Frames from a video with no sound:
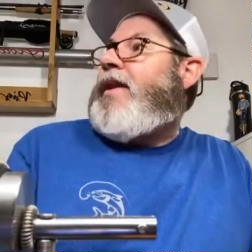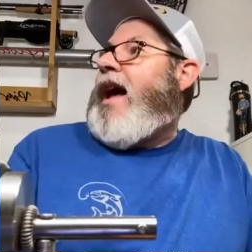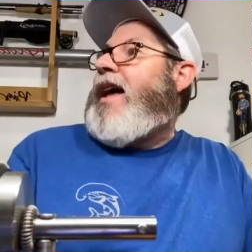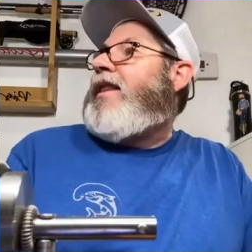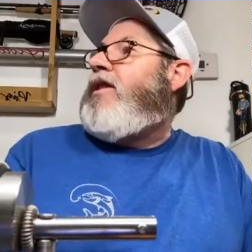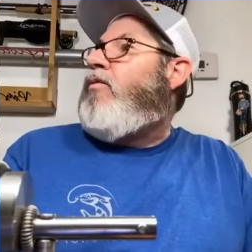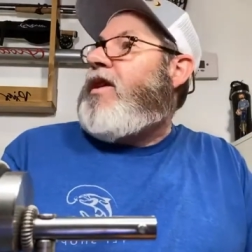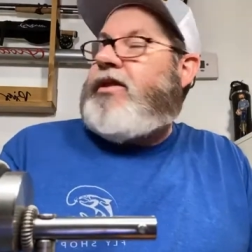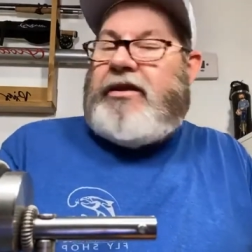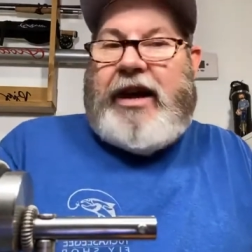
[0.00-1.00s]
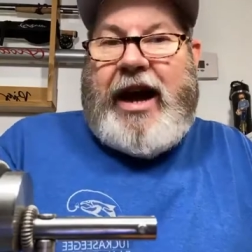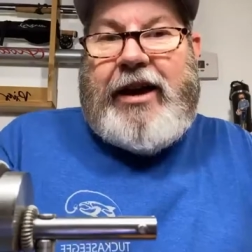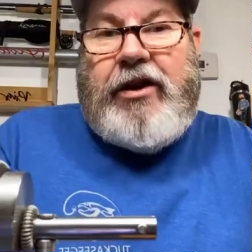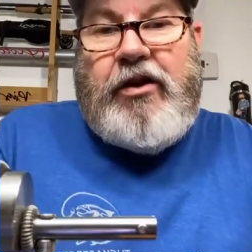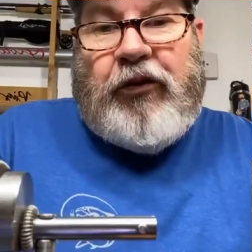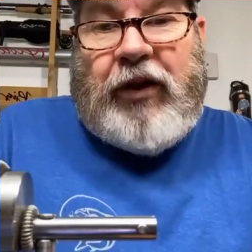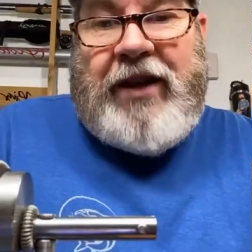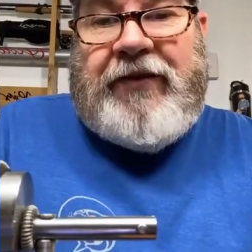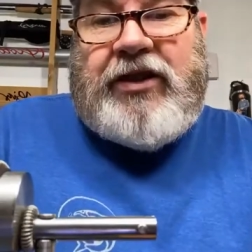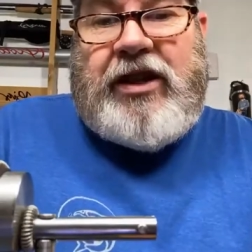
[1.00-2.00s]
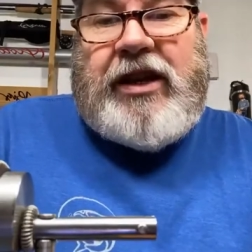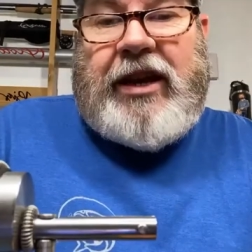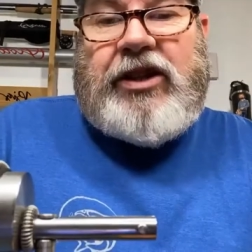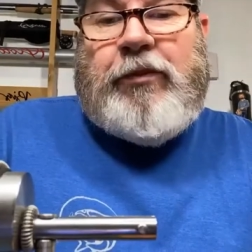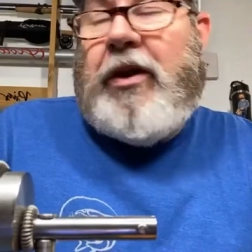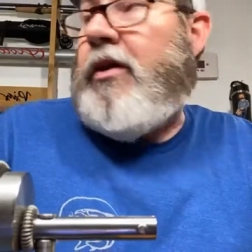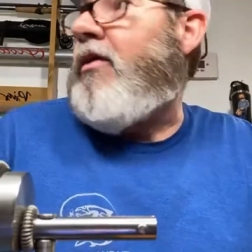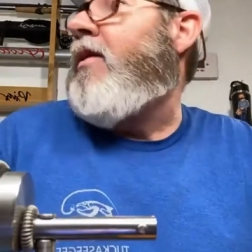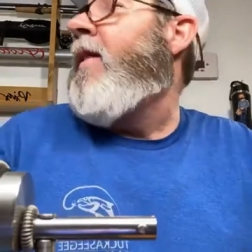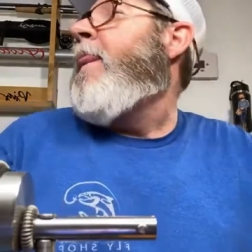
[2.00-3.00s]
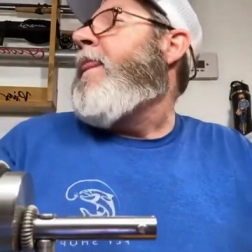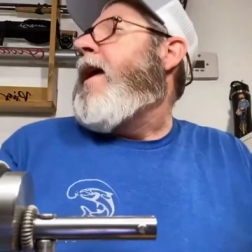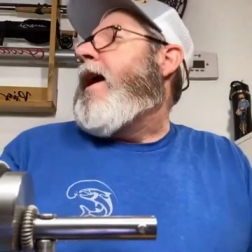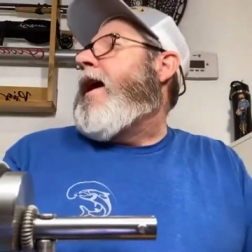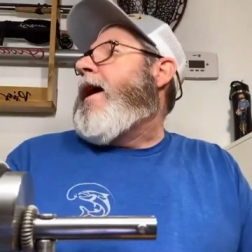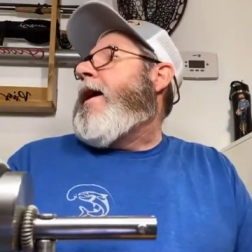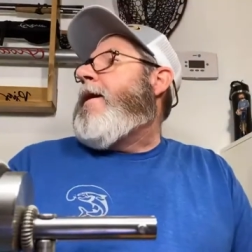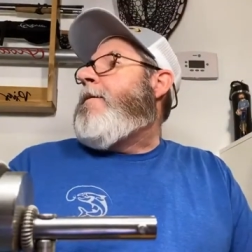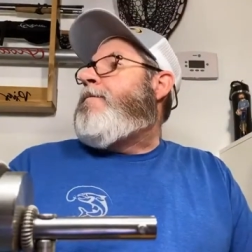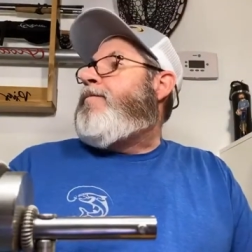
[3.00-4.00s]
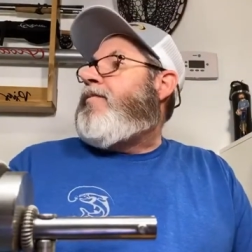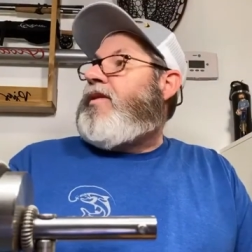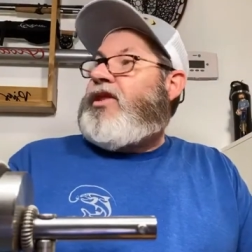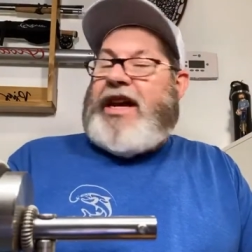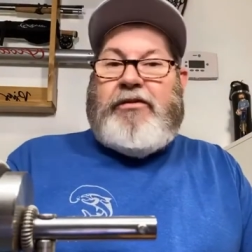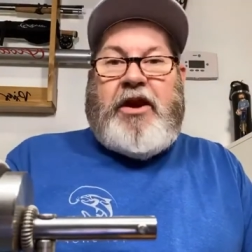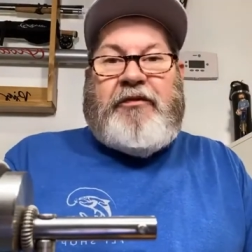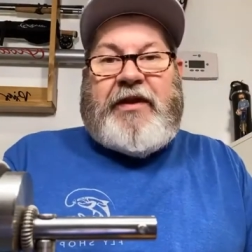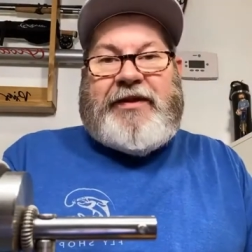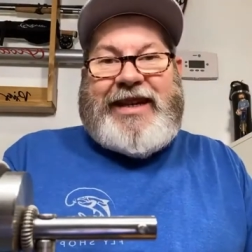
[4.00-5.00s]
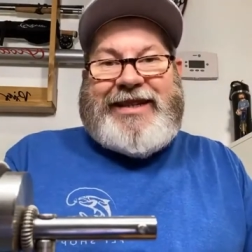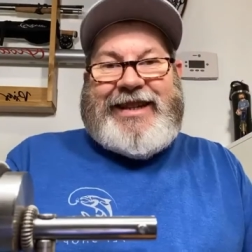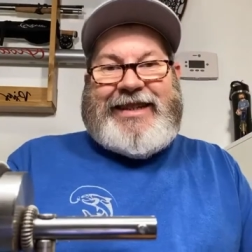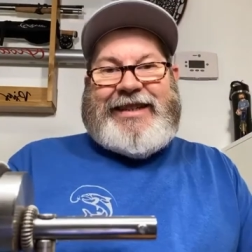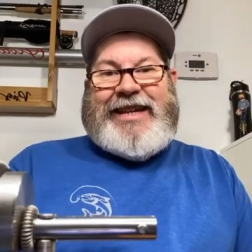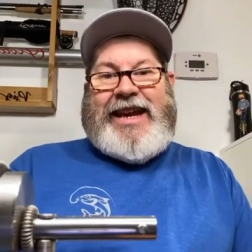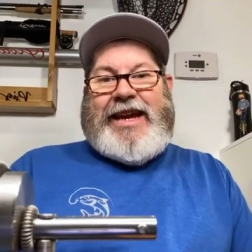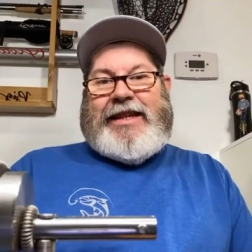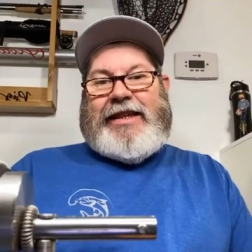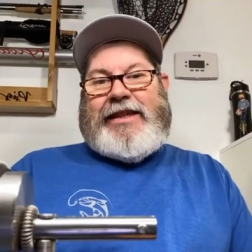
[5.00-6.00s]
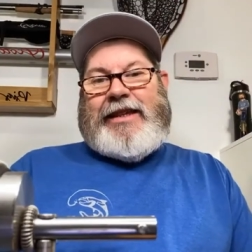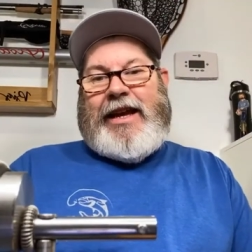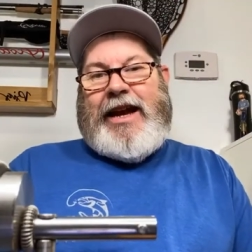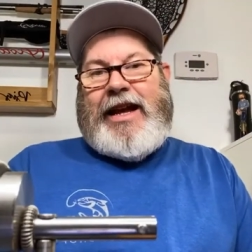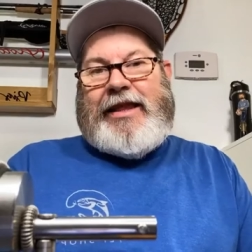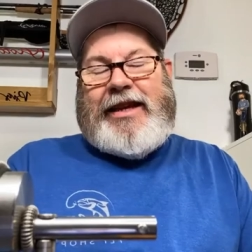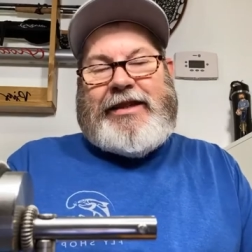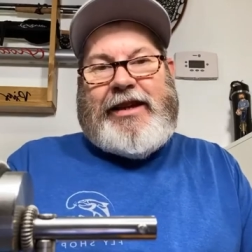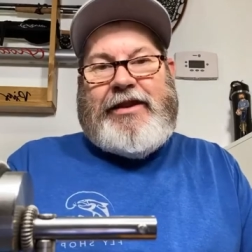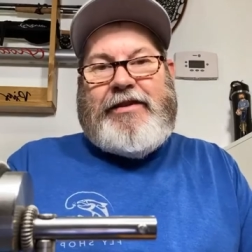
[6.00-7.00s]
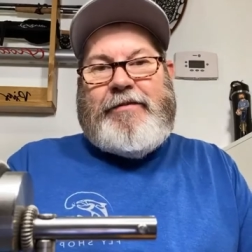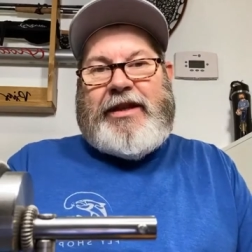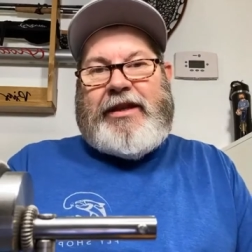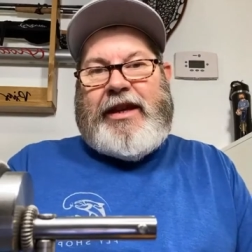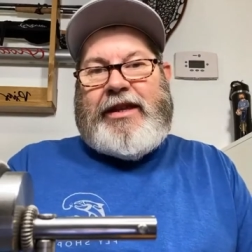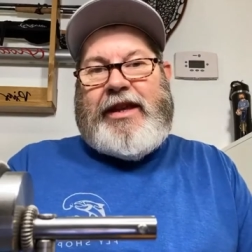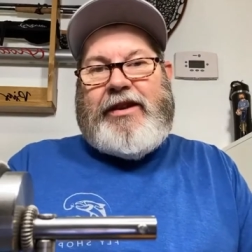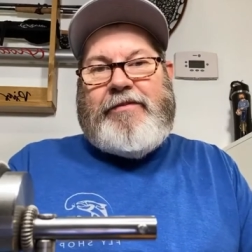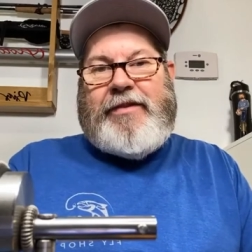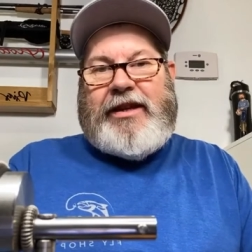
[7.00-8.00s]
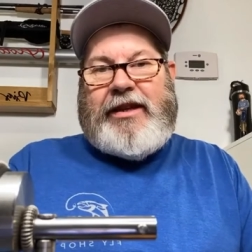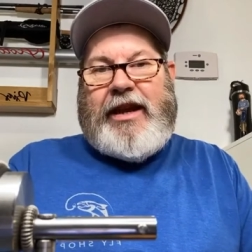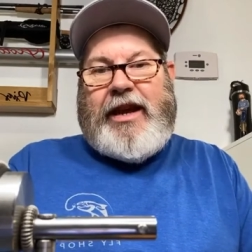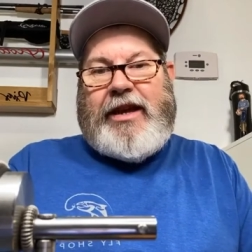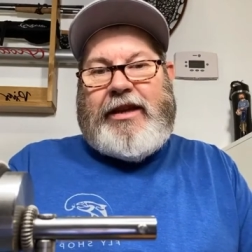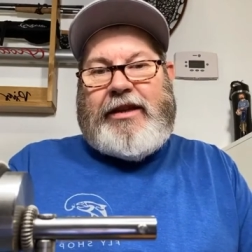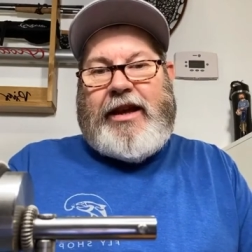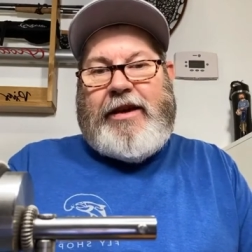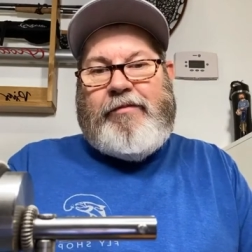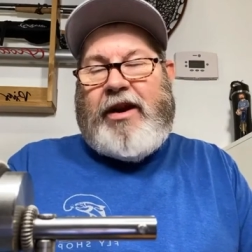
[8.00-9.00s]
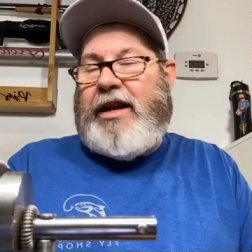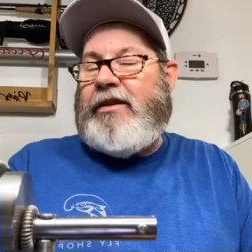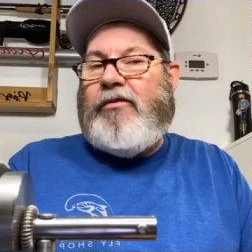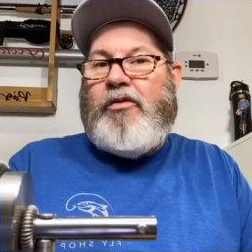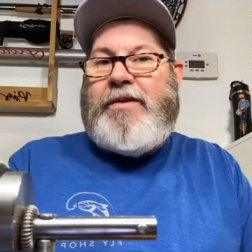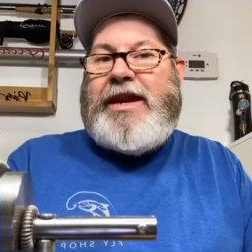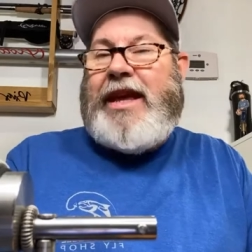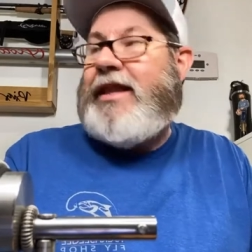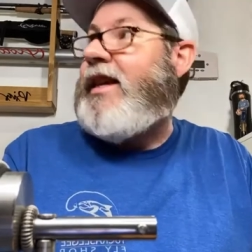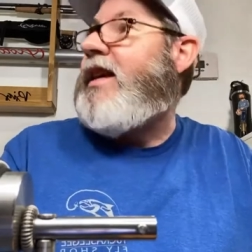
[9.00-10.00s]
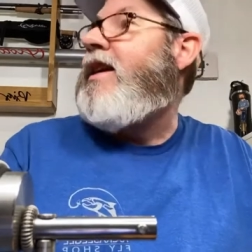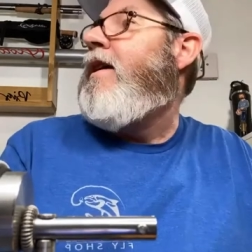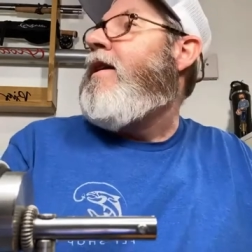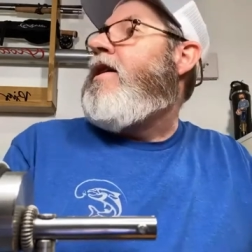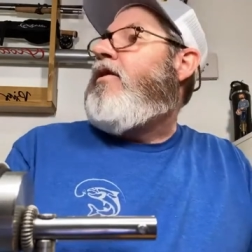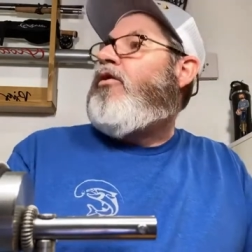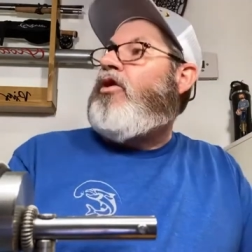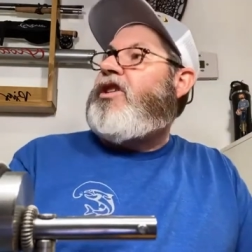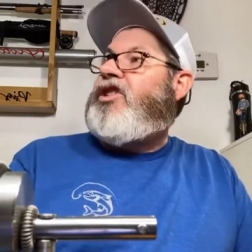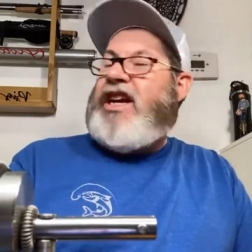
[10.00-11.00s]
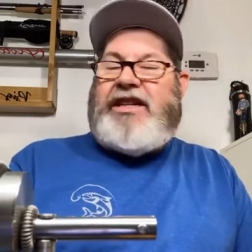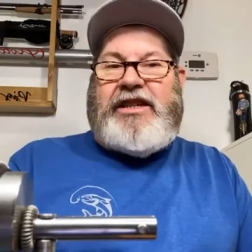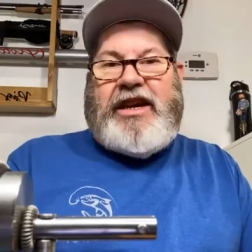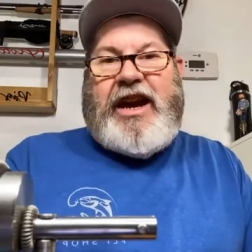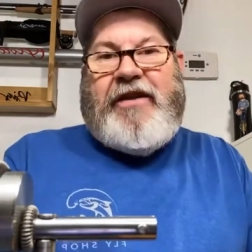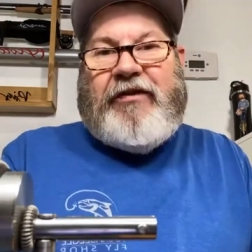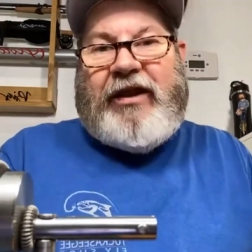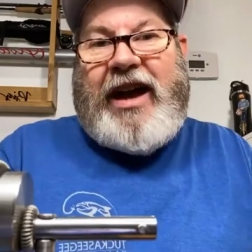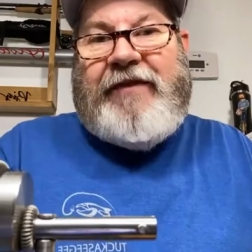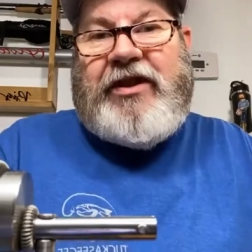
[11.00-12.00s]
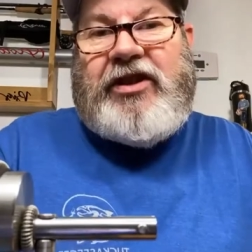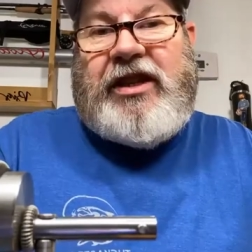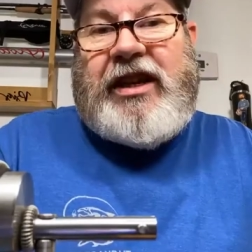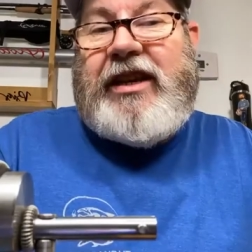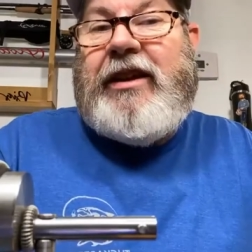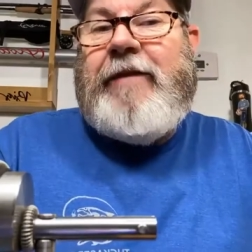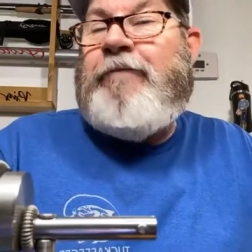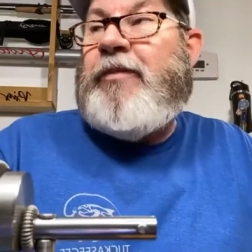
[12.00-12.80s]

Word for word: at the Western Idaho Fly Fishing Expo. January 15th, 16th. I think Tim and them and Braden will be at the Virginia Fly Fishing and